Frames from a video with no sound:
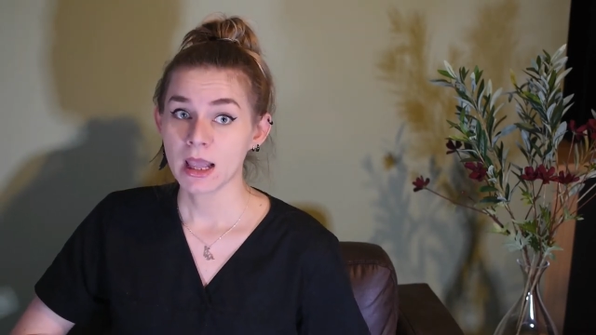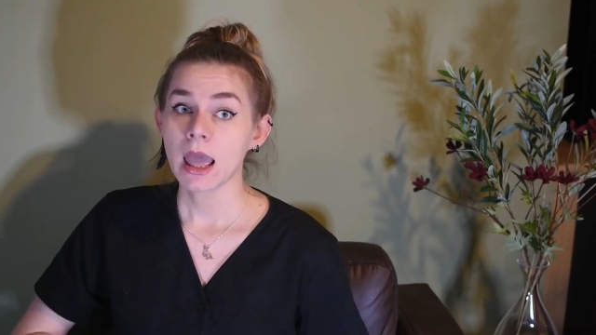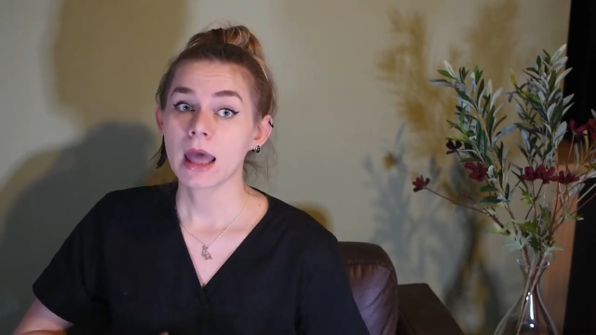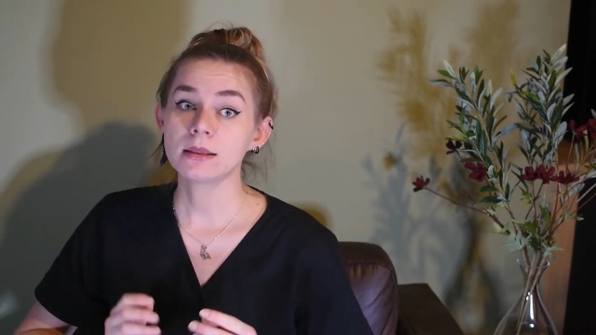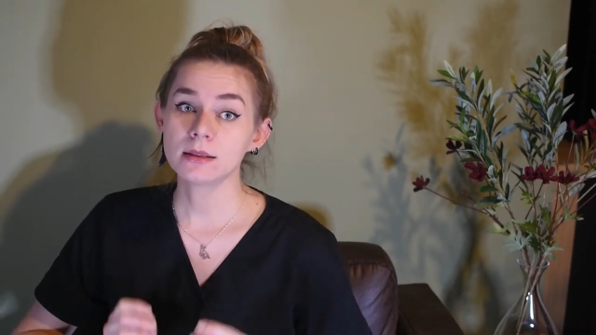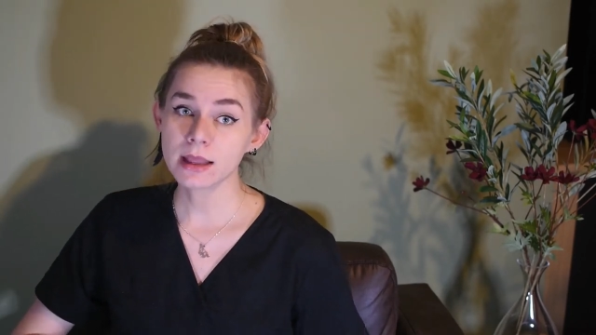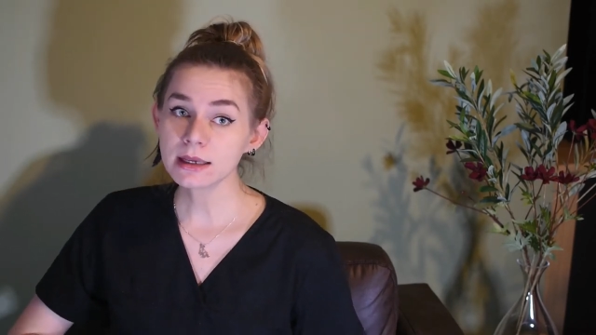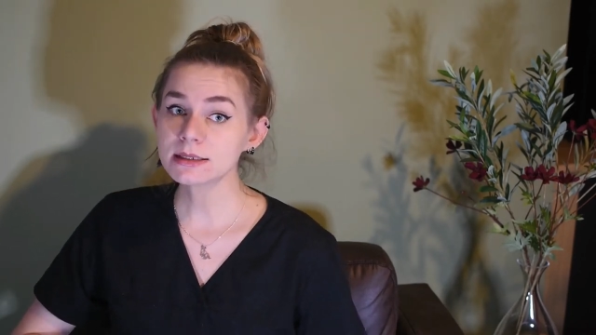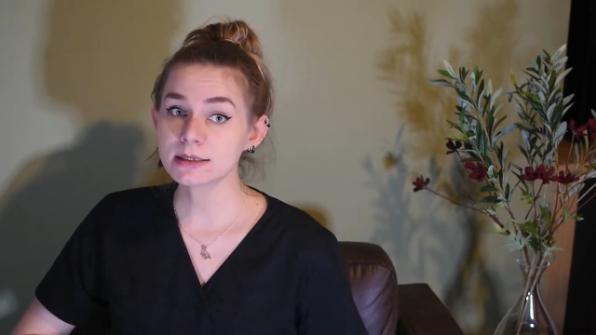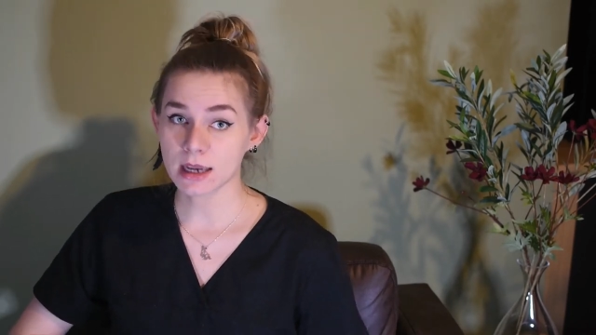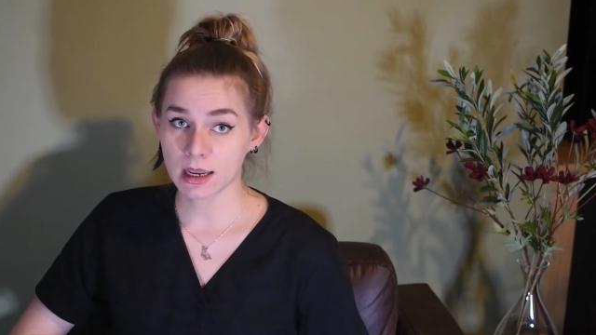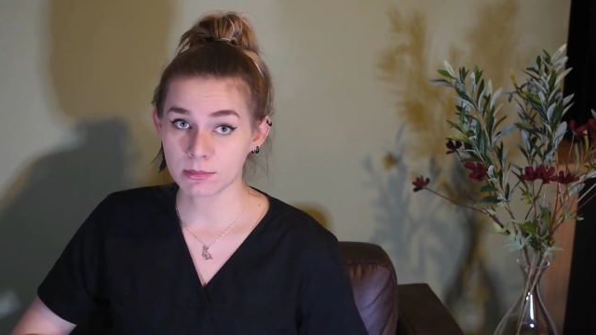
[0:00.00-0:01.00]
And next
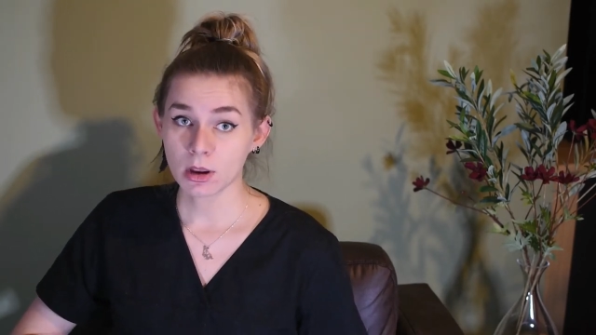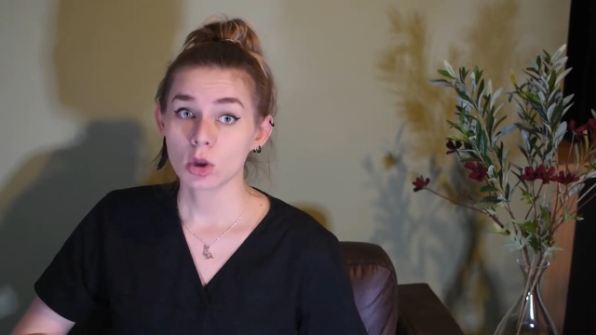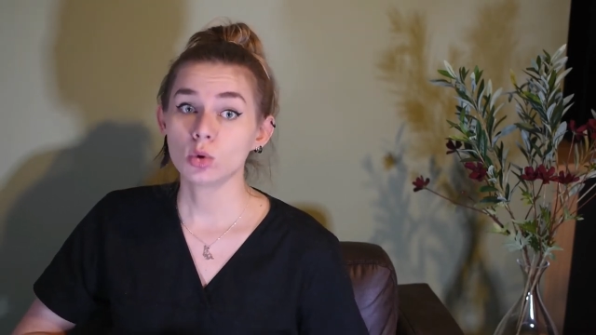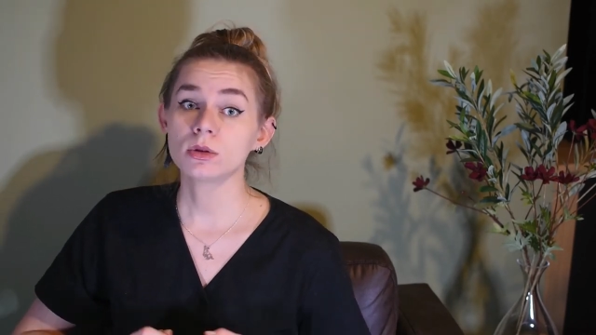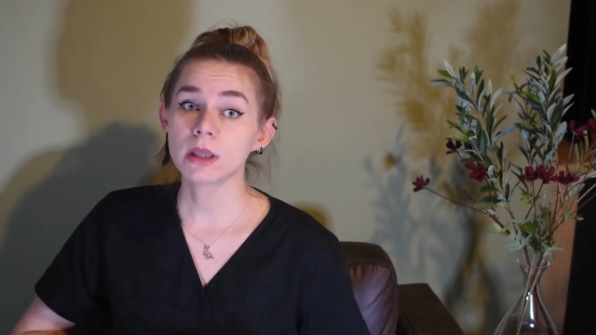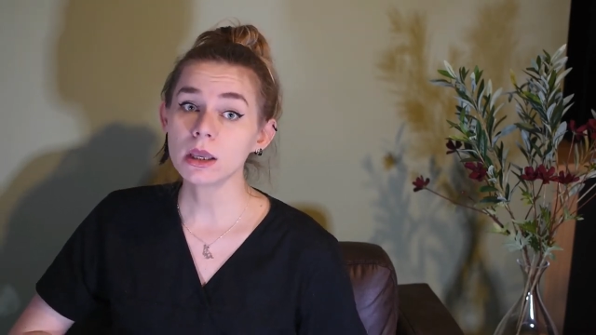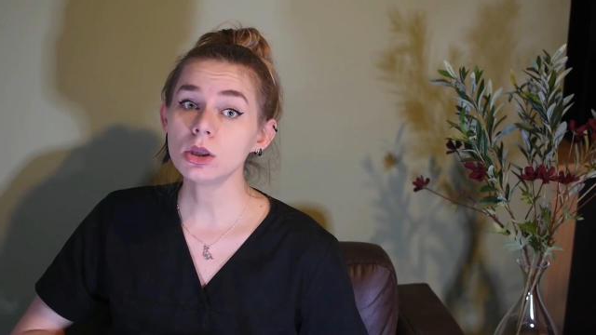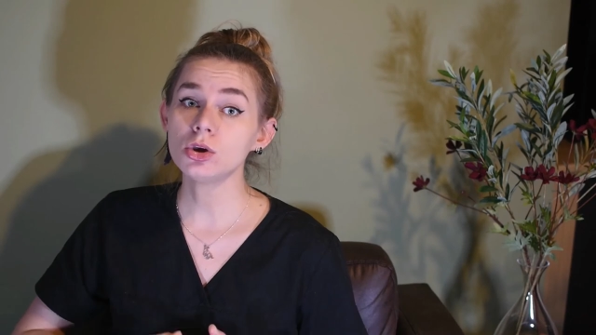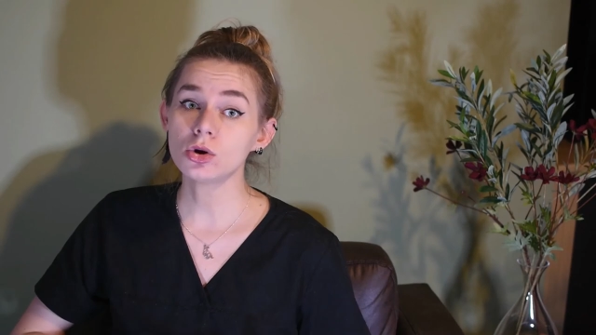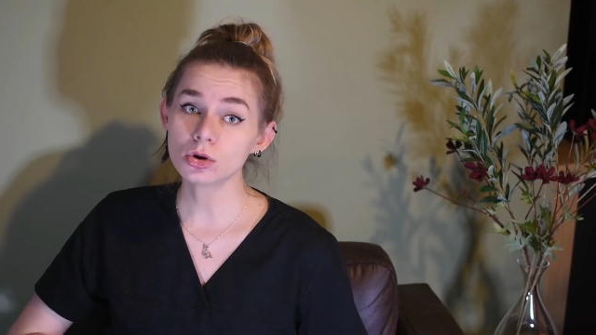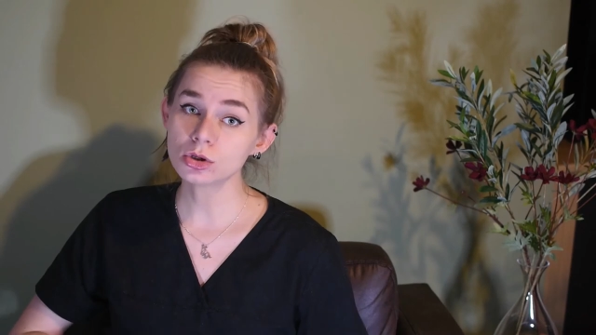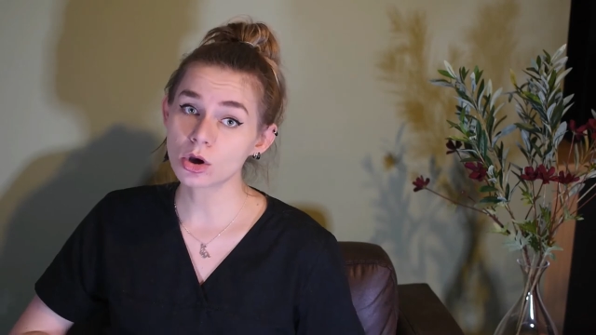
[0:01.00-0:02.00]
time you take
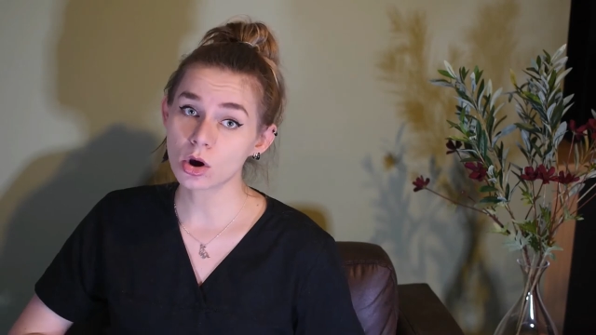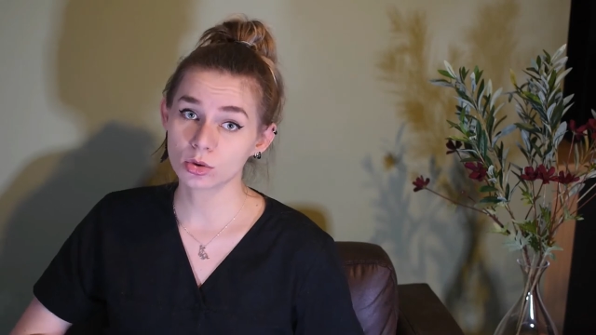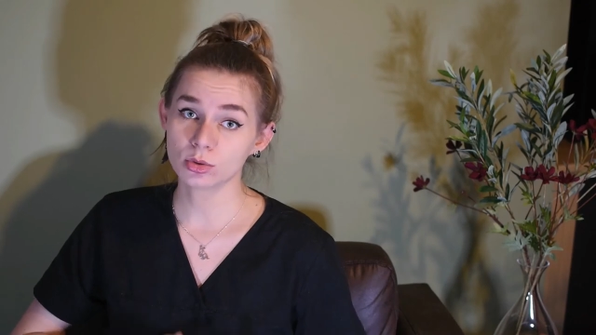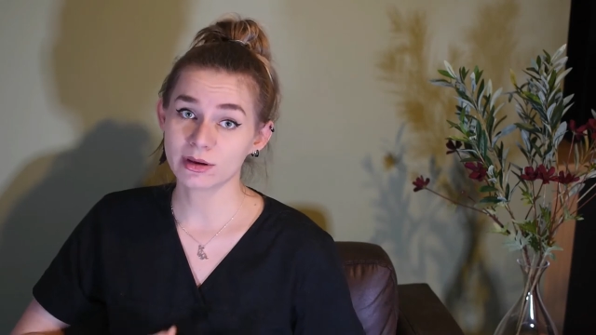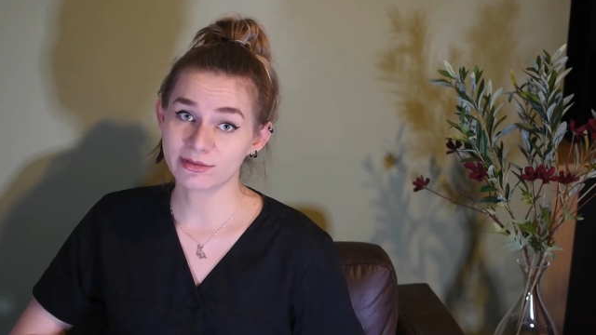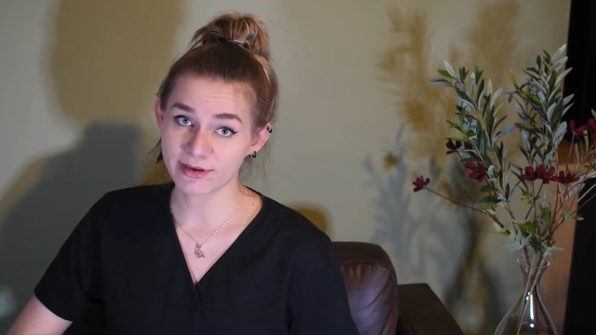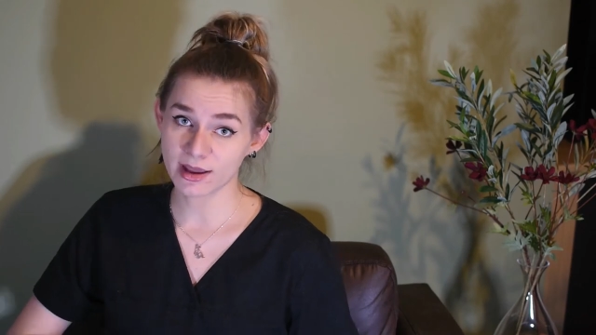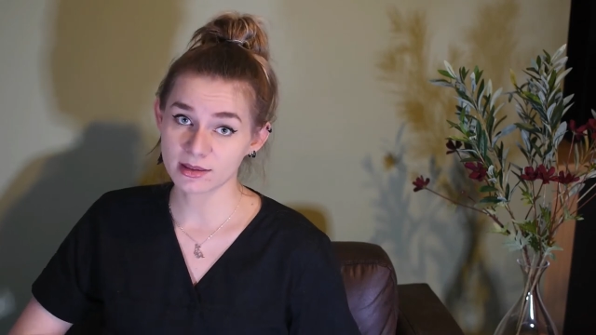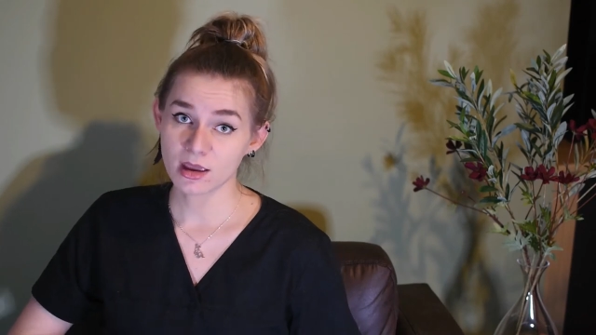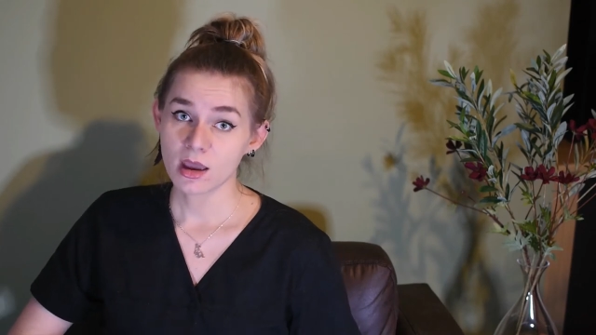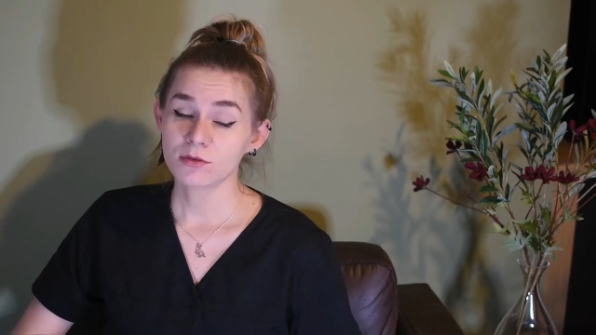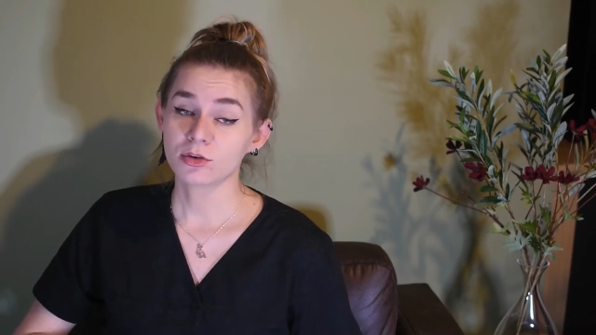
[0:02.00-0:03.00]
your dog to a vet
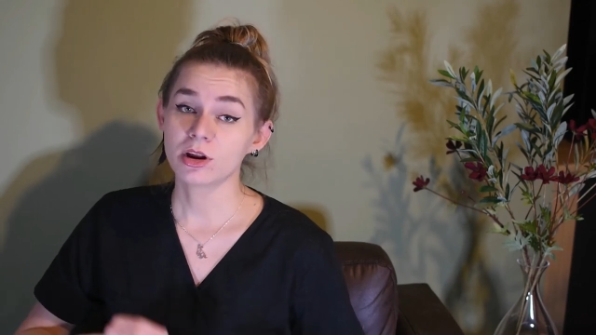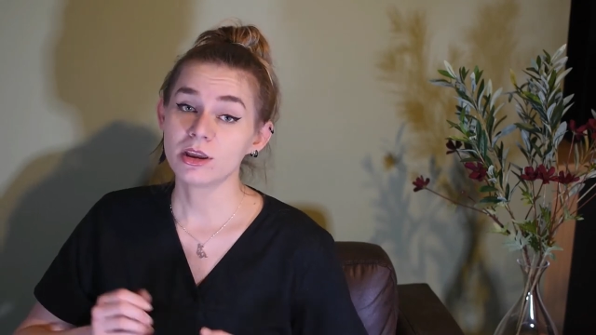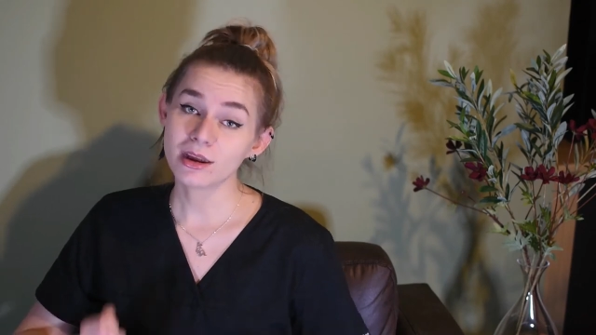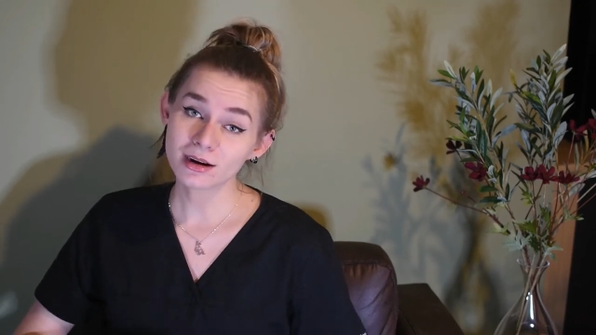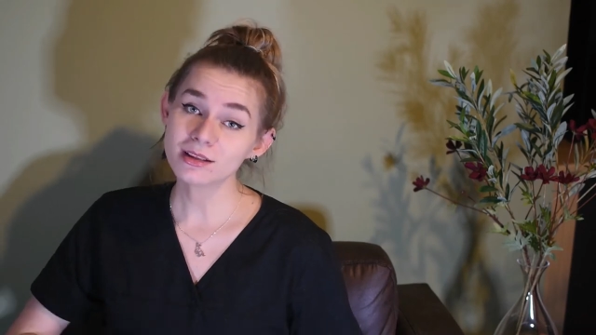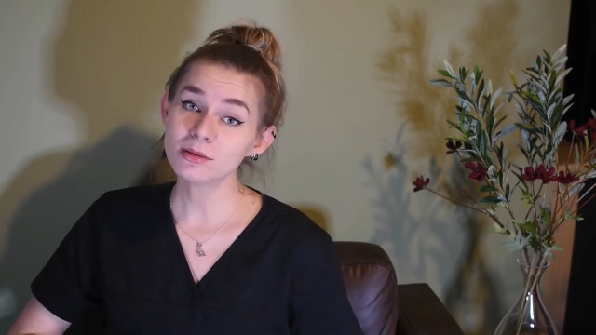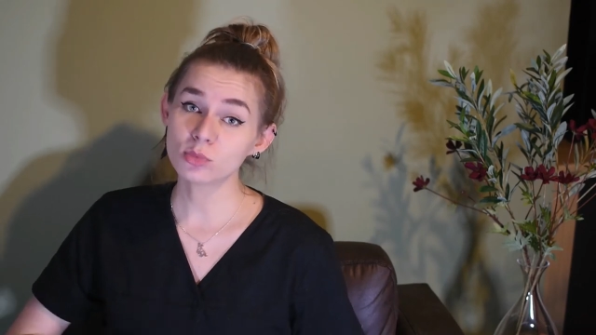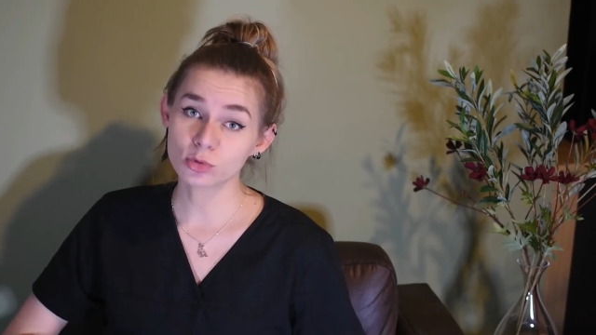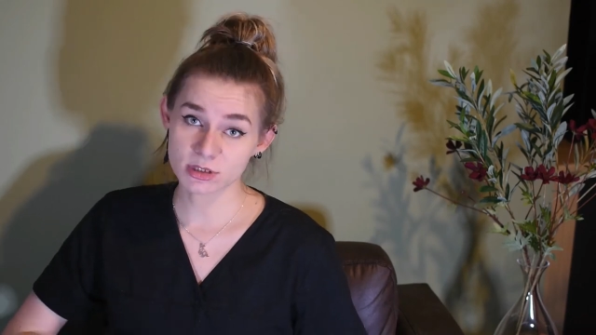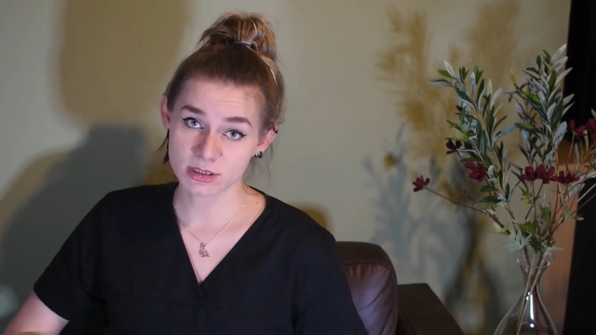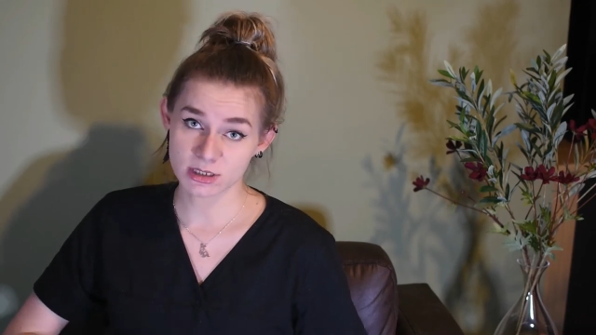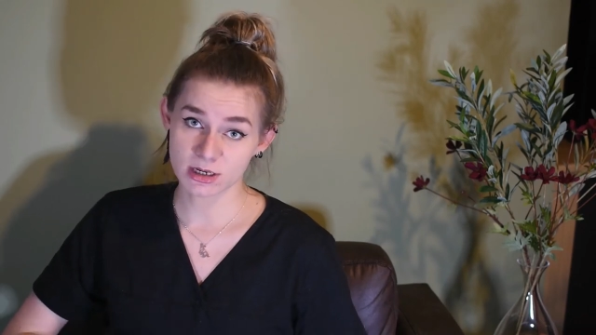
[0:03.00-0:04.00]
for a yearly
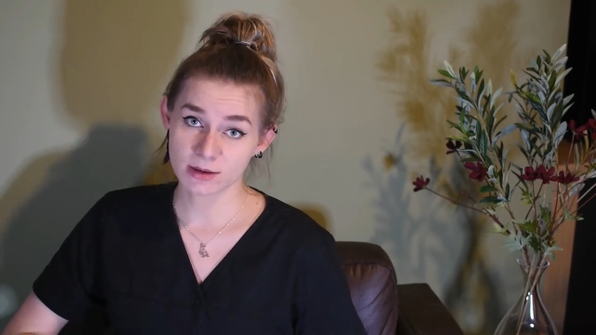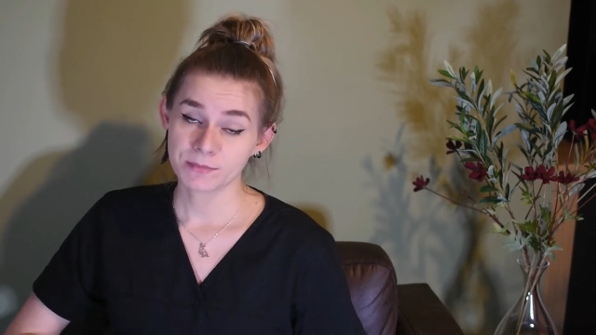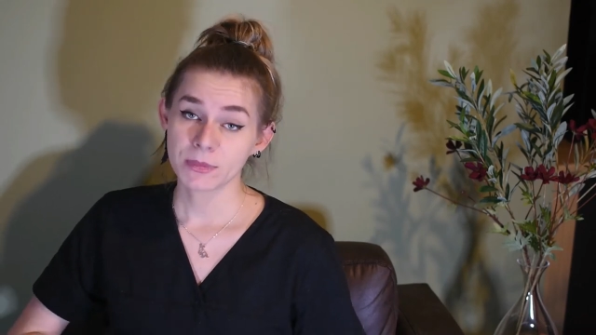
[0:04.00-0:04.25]
booster,